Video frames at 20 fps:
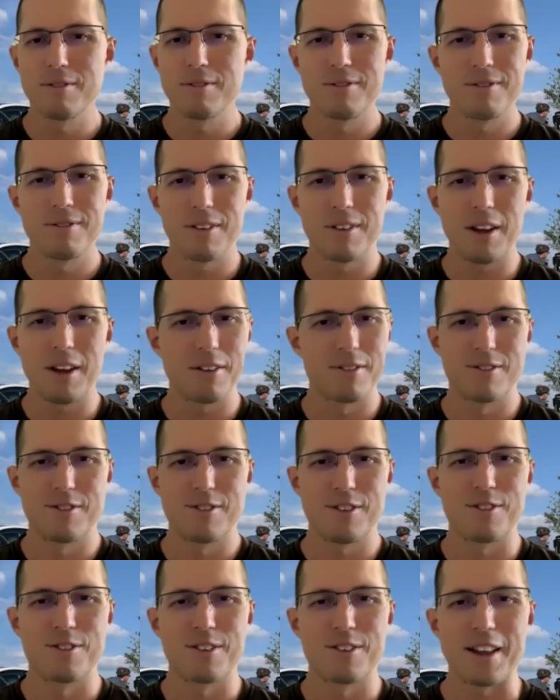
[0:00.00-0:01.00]
to
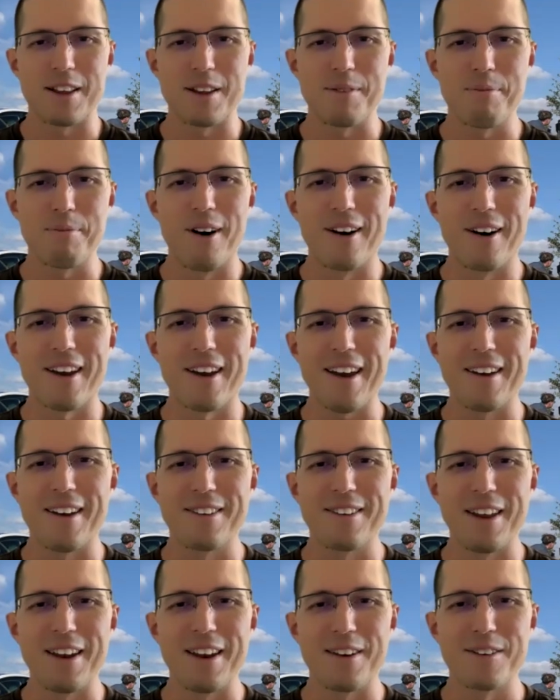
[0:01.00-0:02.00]
just get the Mach-E,
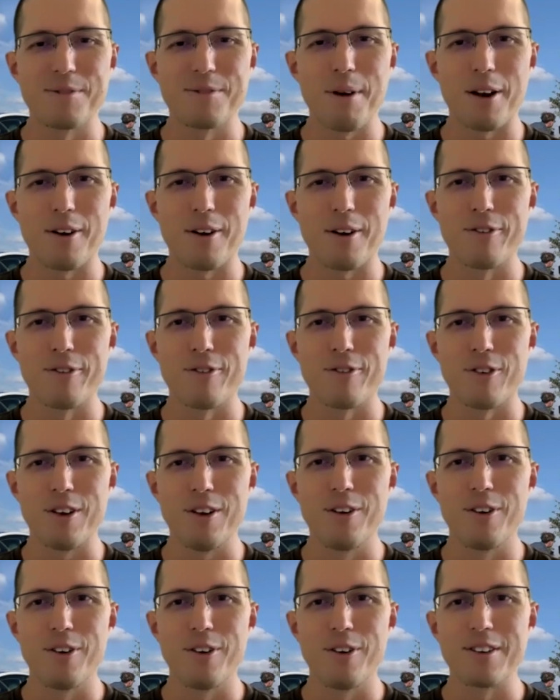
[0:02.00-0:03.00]
then it's better for you.
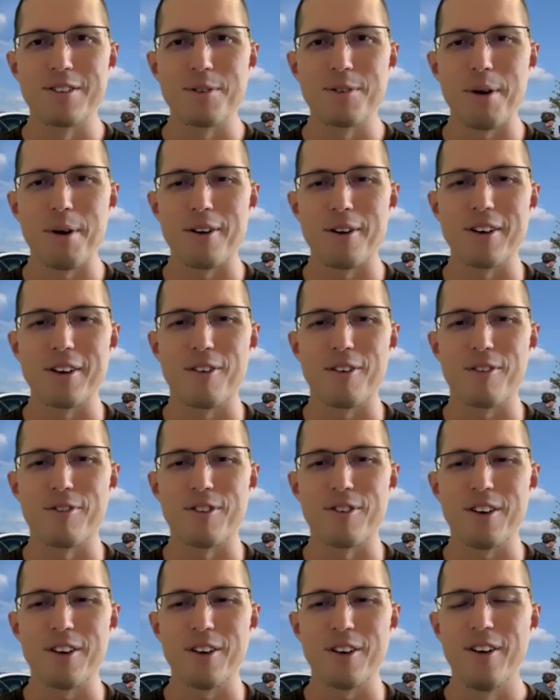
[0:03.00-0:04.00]
It's a better vehicle for
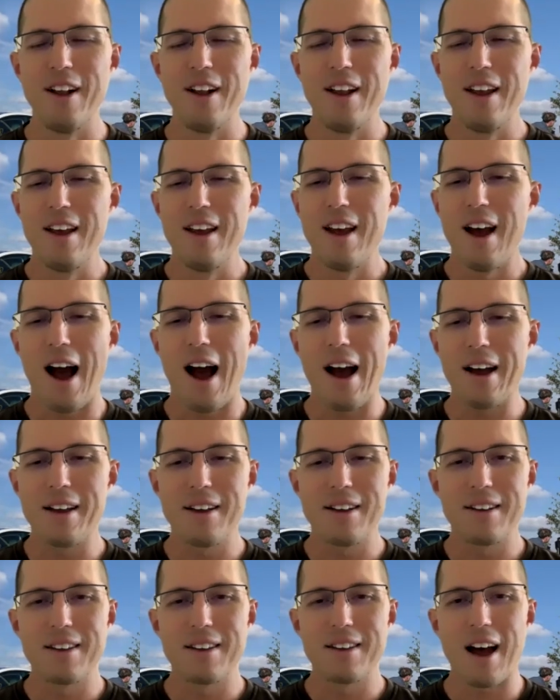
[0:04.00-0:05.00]
you. I
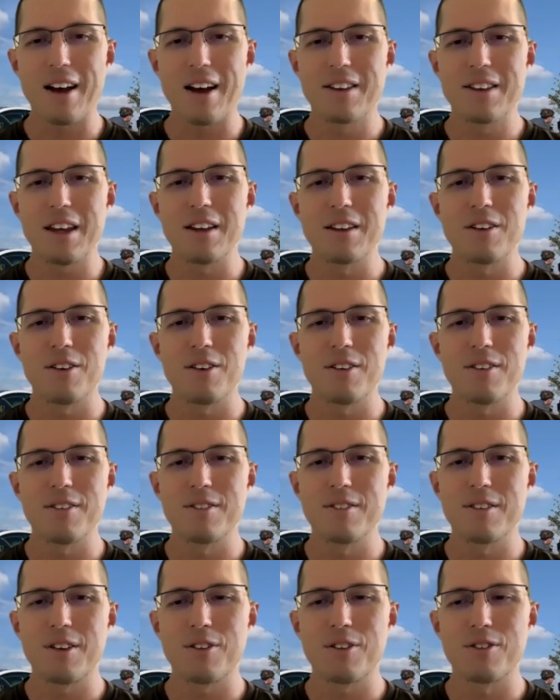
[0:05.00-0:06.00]
think
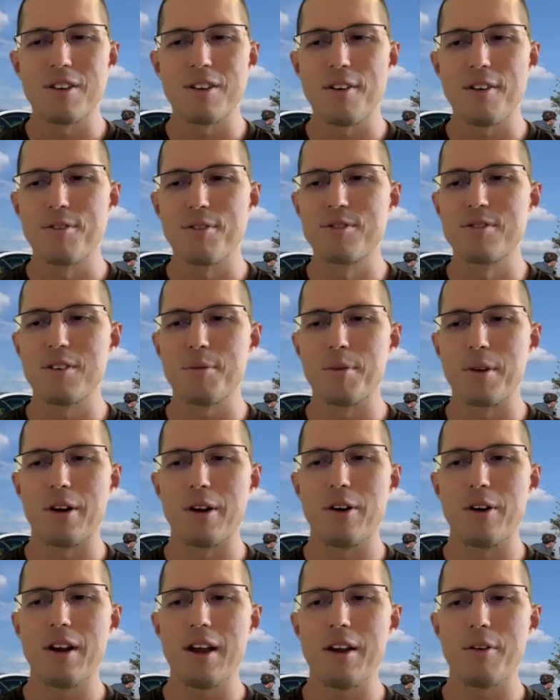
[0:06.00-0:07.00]
there's enough
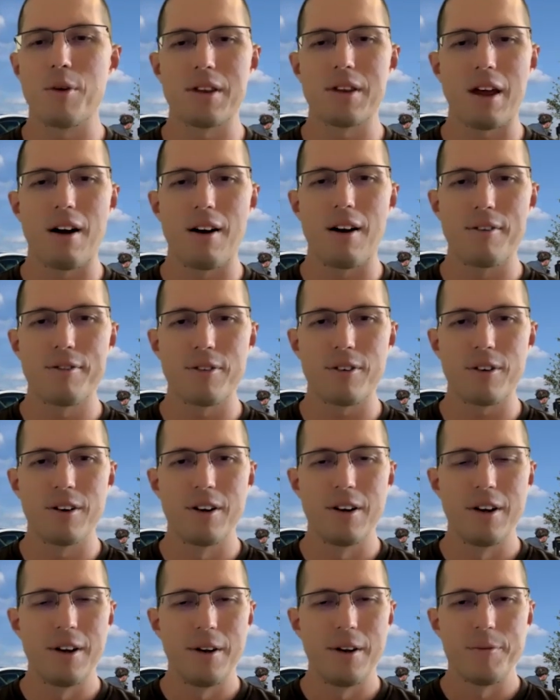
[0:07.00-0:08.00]
similarity in what they offer
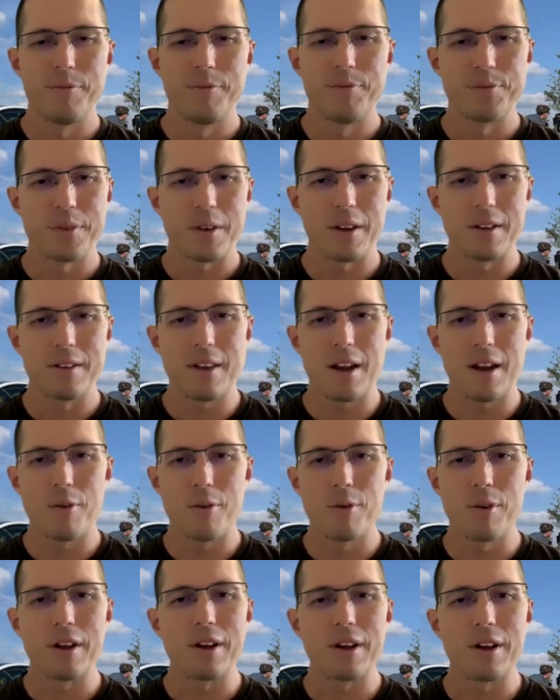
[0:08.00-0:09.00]
that it
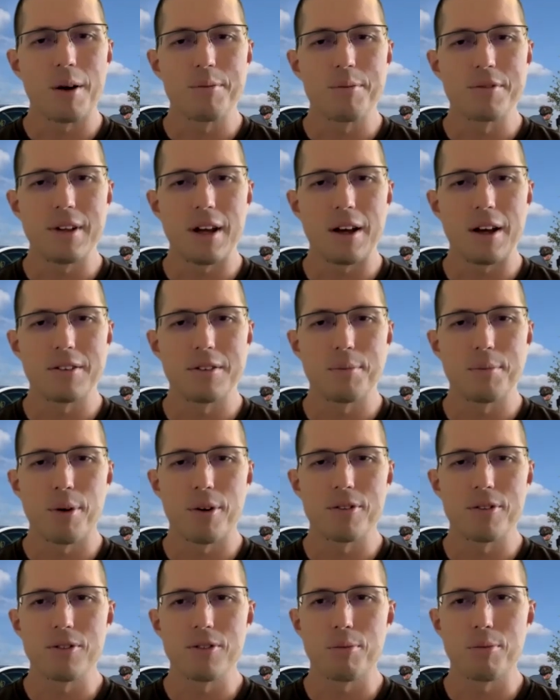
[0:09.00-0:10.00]
really comes down to
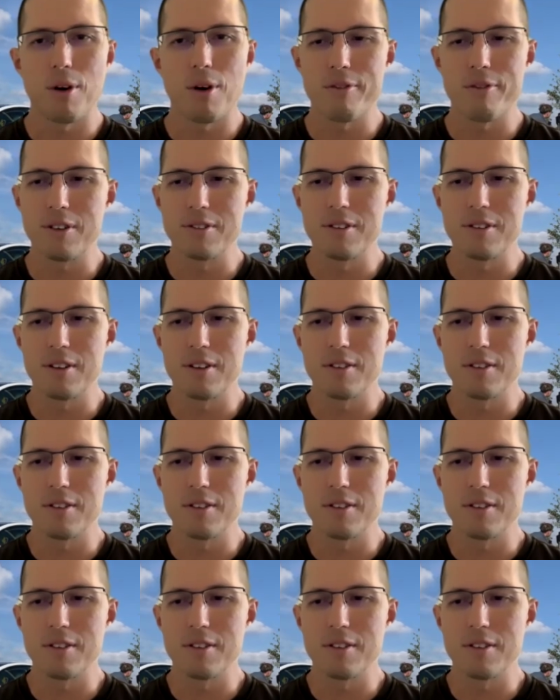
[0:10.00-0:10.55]
personal preferences.